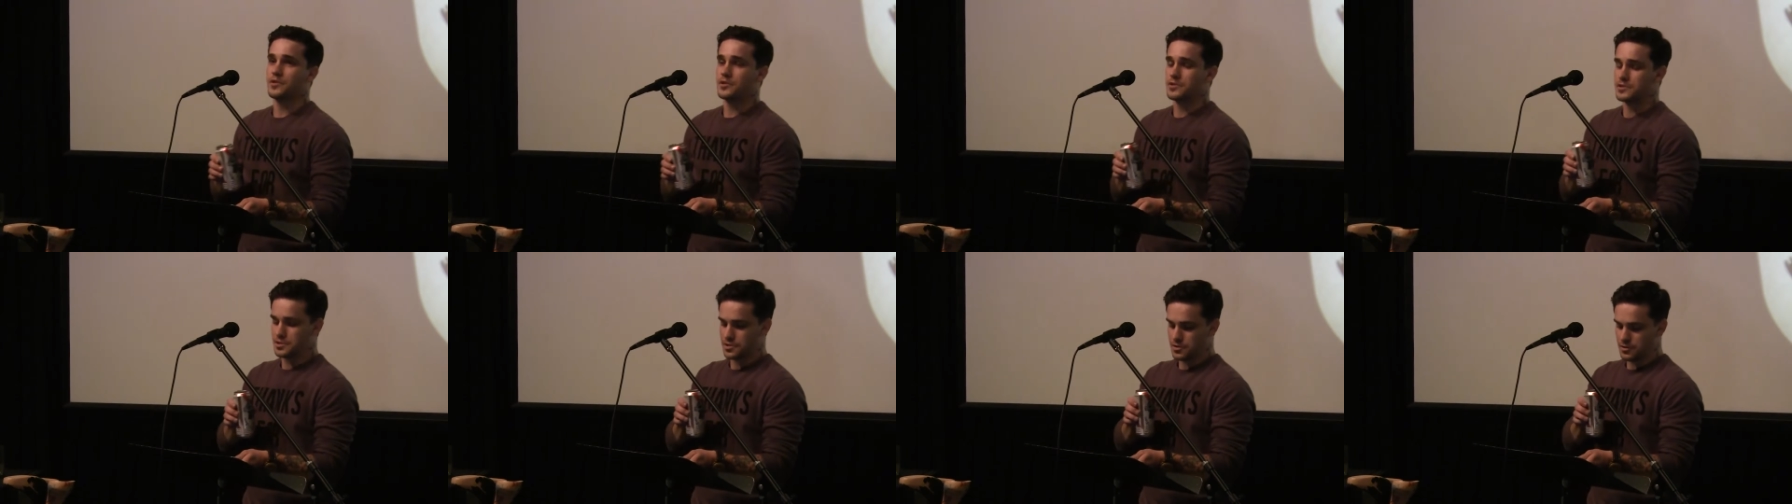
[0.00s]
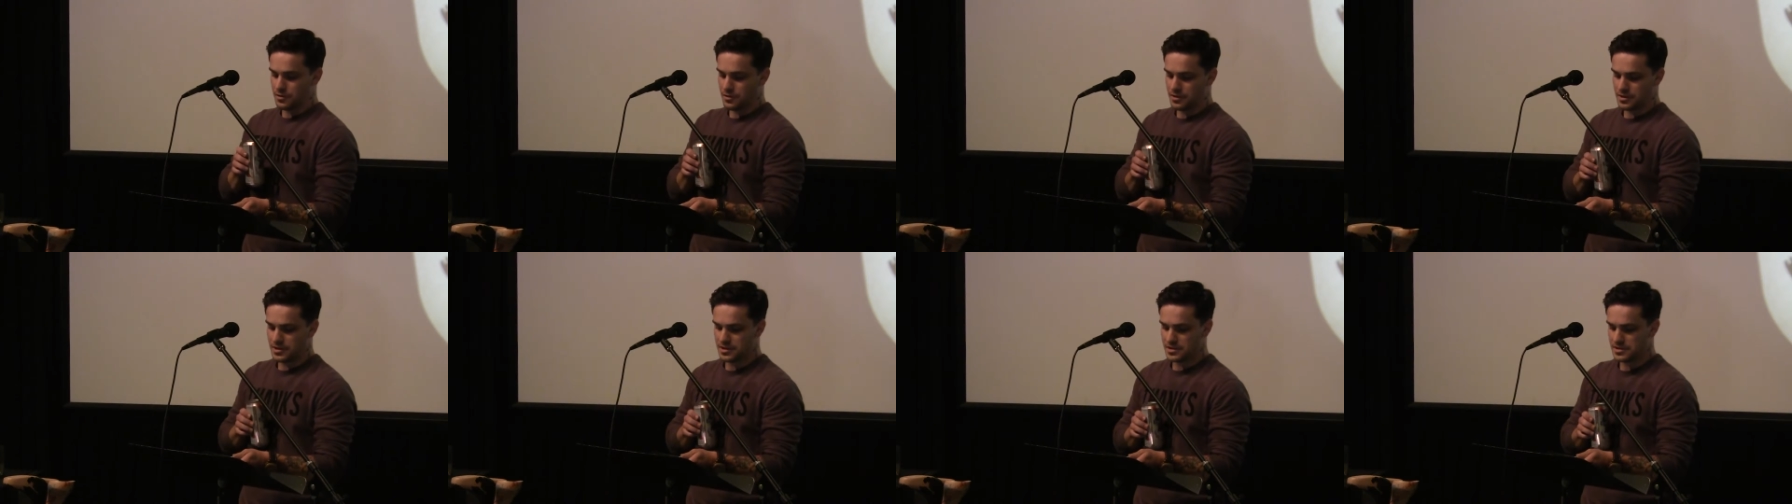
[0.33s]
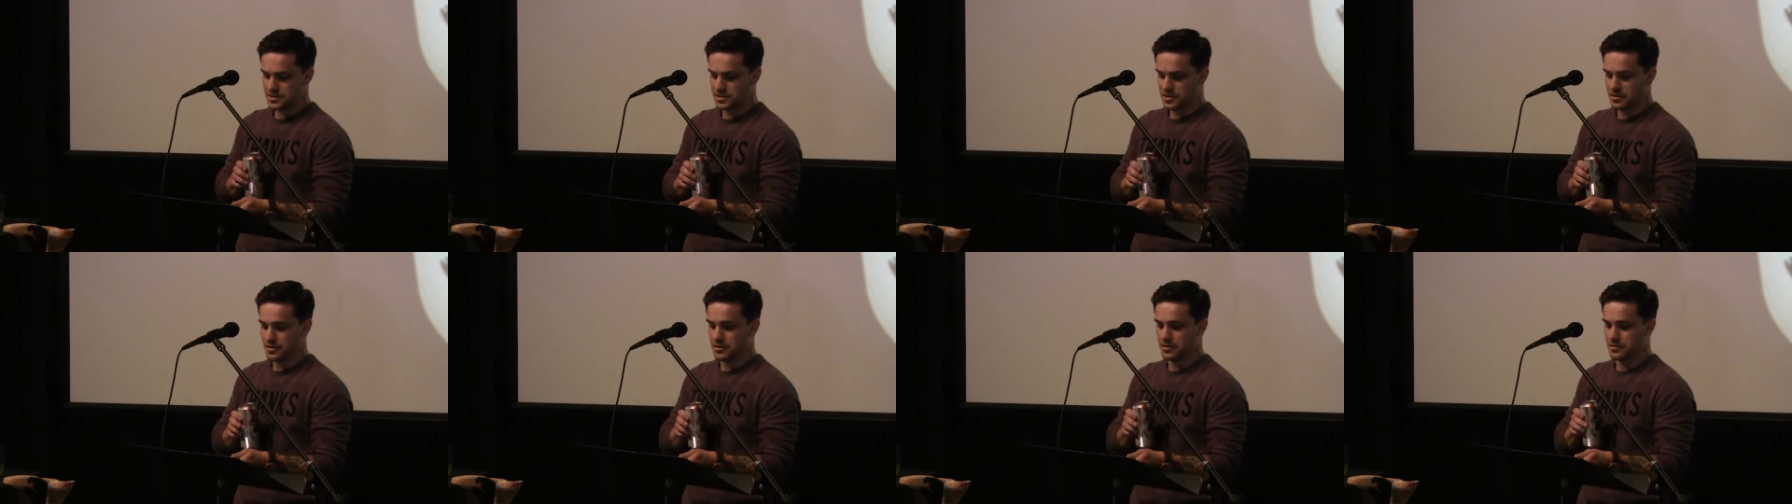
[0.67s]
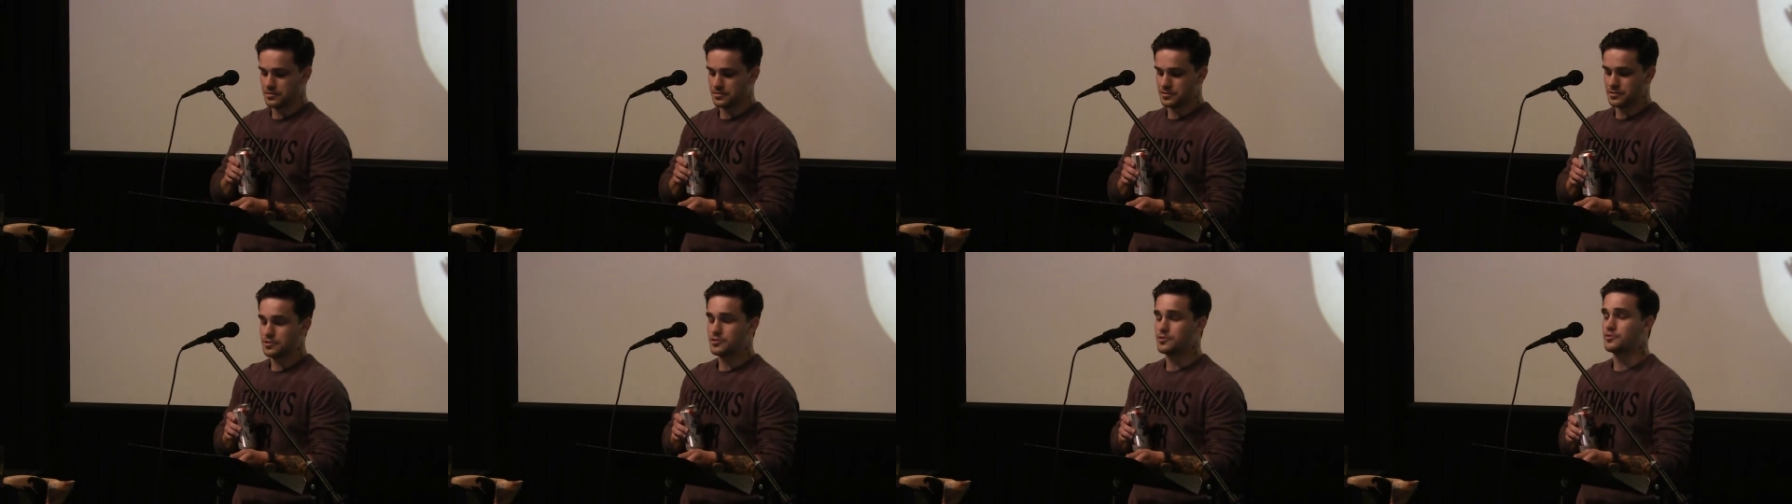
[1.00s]
Her story is
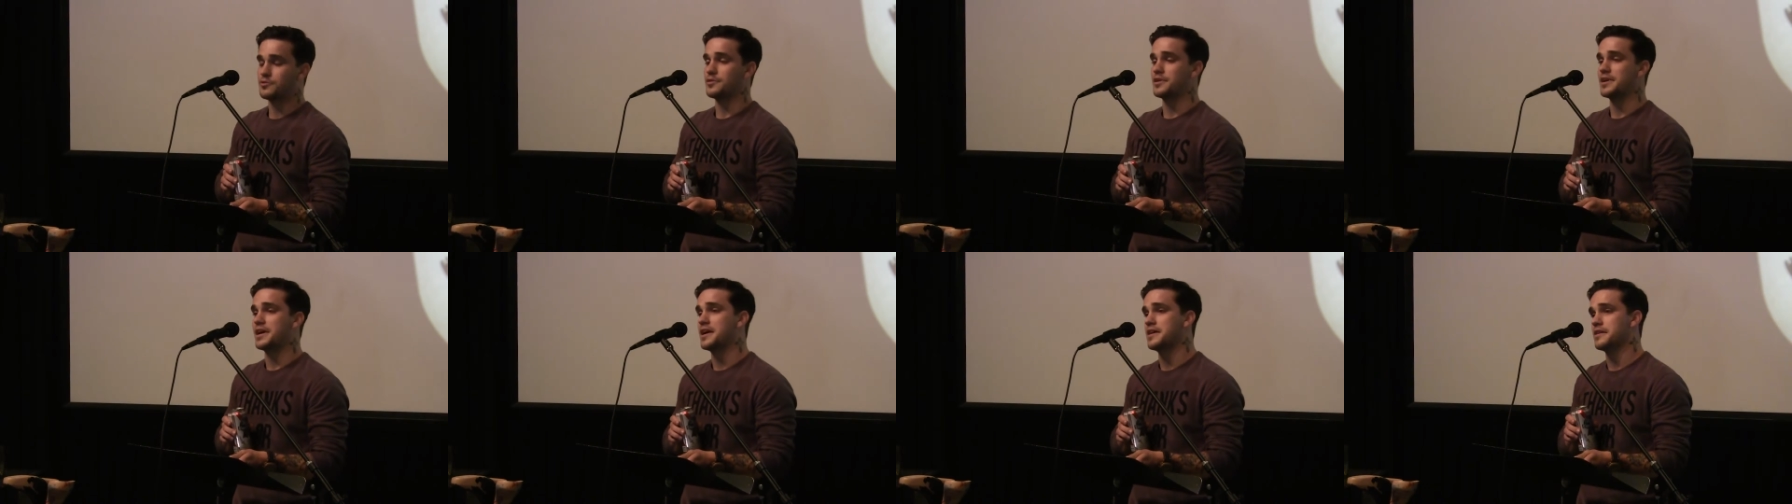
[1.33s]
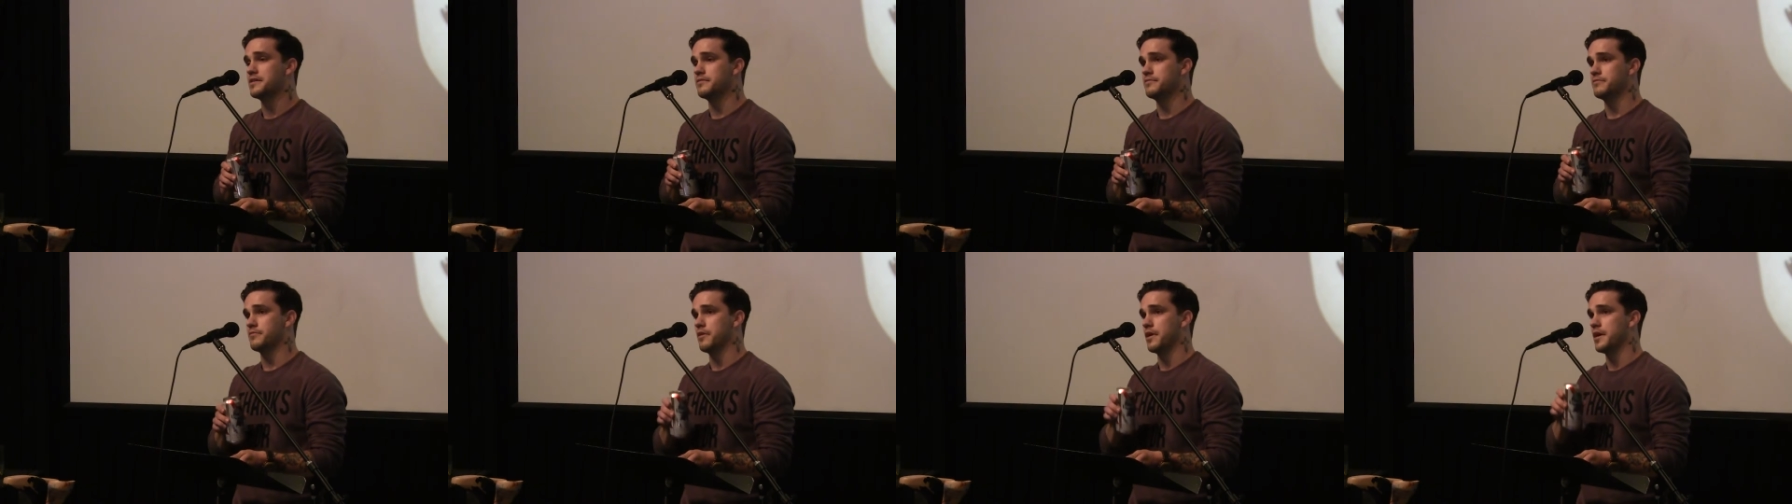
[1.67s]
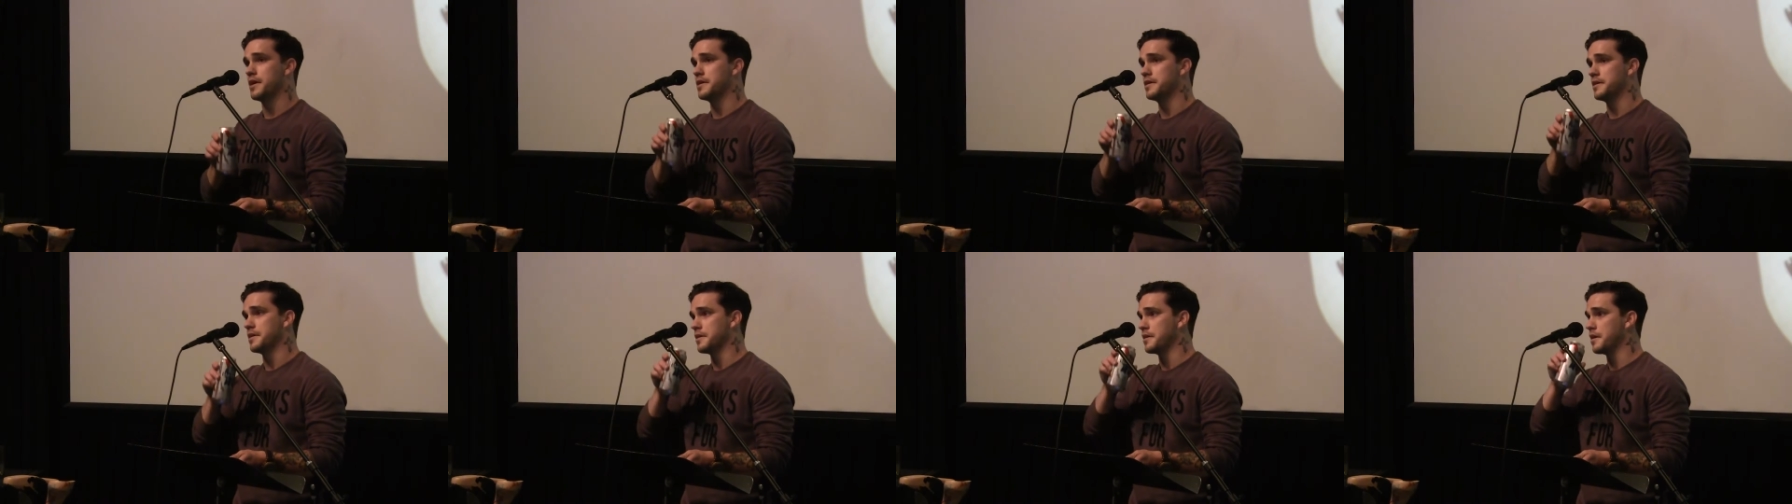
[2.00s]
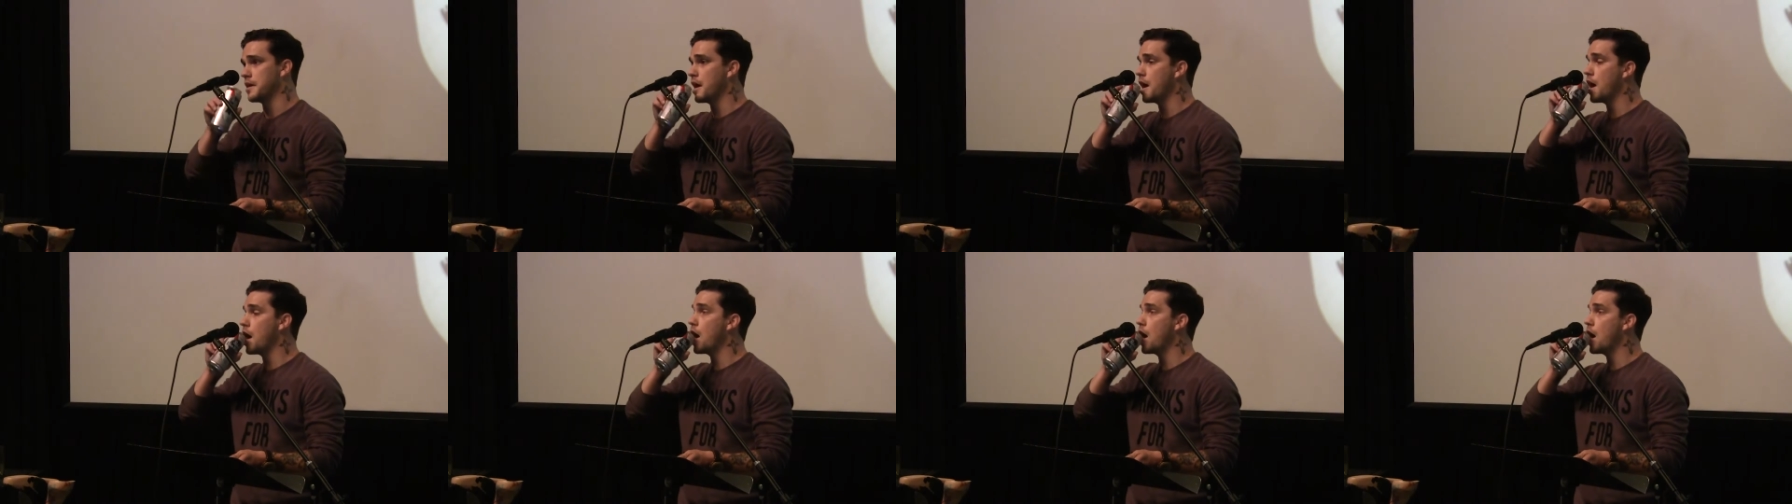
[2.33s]
called Creative Writing.